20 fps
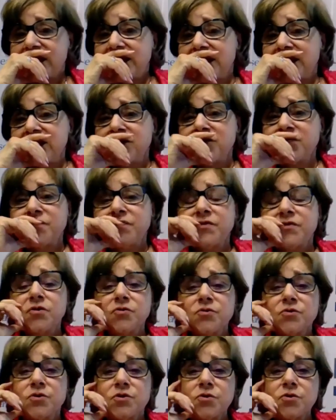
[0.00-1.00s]
if
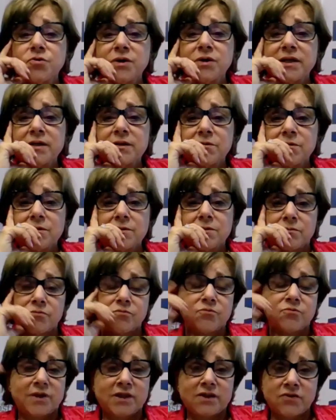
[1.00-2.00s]
you're doing
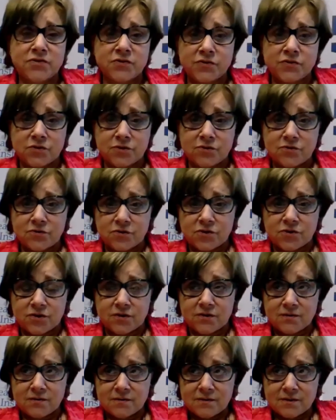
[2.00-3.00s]

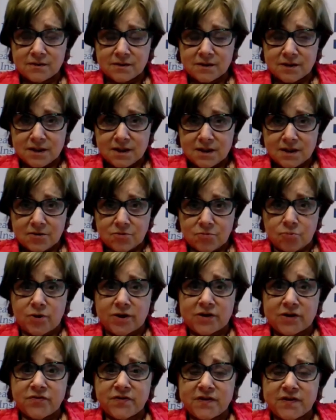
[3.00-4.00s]
research
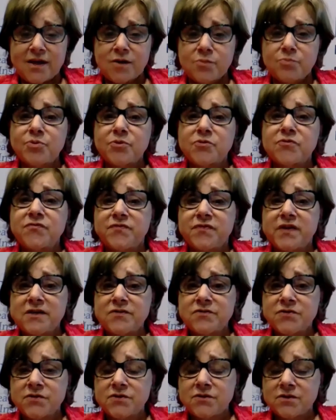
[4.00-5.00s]
with a
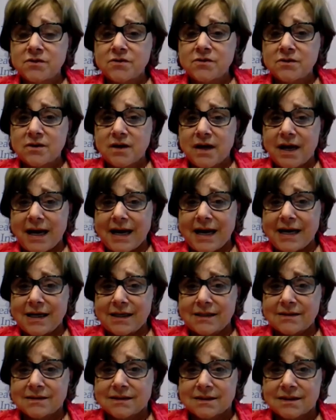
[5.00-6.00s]
professor
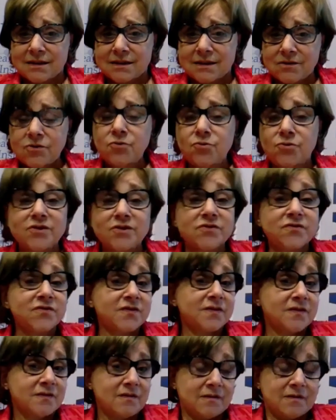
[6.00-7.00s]
at who
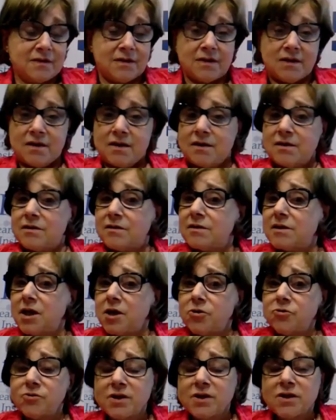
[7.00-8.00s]
is
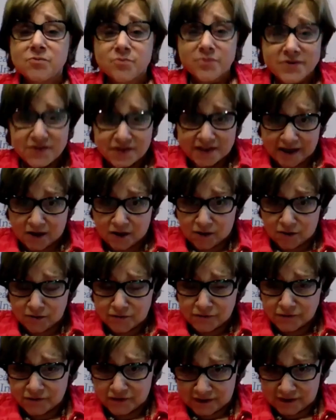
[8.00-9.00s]
known
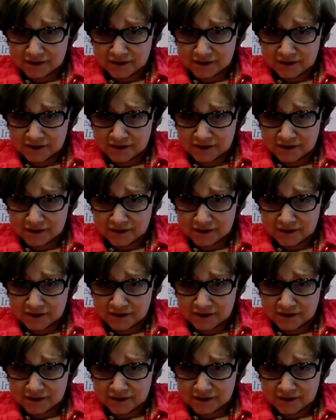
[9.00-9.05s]
himself,